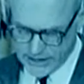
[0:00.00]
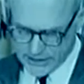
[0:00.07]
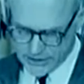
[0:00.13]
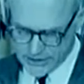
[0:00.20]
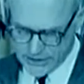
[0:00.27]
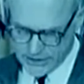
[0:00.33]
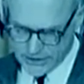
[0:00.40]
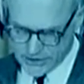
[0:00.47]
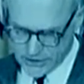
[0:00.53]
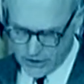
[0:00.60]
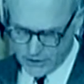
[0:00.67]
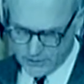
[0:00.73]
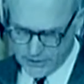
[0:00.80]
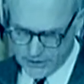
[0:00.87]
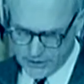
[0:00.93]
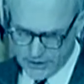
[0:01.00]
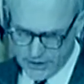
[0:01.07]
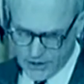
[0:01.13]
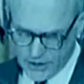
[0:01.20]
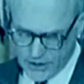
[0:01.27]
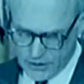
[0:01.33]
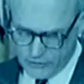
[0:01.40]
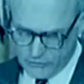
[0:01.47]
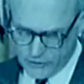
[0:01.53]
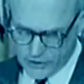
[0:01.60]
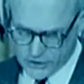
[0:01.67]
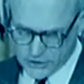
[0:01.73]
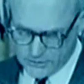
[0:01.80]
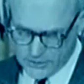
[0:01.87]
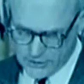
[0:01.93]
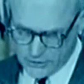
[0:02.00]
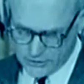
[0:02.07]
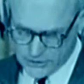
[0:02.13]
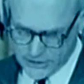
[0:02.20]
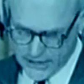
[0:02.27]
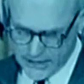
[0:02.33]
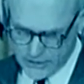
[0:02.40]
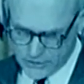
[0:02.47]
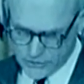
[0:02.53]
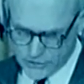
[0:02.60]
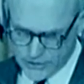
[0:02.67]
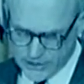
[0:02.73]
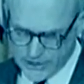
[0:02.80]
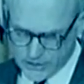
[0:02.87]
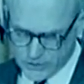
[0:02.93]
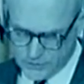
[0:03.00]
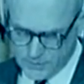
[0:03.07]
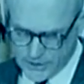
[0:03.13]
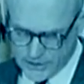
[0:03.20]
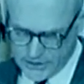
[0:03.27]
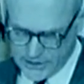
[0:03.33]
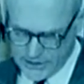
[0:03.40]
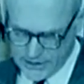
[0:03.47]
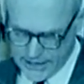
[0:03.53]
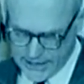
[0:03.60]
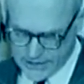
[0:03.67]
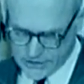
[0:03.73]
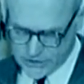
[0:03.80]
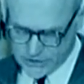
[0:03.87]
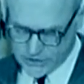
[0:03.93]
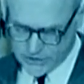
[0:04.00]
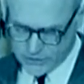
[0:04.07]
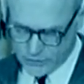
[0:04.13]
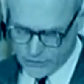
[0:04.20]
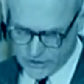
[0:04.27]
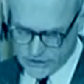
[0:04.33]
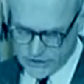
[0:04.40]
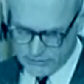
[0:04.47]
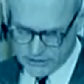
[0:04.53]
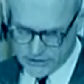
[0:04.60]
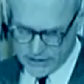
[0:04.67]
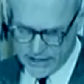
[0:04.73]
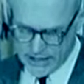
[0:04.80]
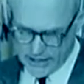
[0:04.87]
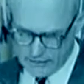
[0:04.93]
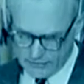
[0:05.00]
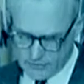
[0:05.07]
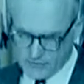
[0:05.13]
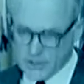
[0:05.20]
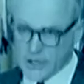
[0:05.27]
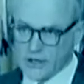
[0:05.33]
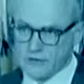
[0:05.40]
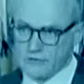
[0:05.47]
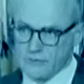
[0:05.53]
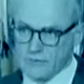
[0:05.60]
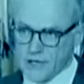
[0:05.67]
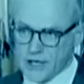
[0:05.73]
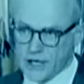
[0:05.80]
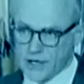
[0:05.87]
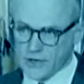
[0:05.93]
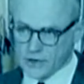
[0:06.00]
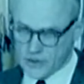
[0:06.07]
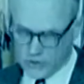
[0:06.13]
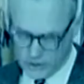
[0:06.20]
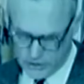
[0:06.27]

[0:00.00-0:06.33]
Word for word: United States Army, for conspicuous gallantry and intrepidity in action at the risk of his life above and beyond the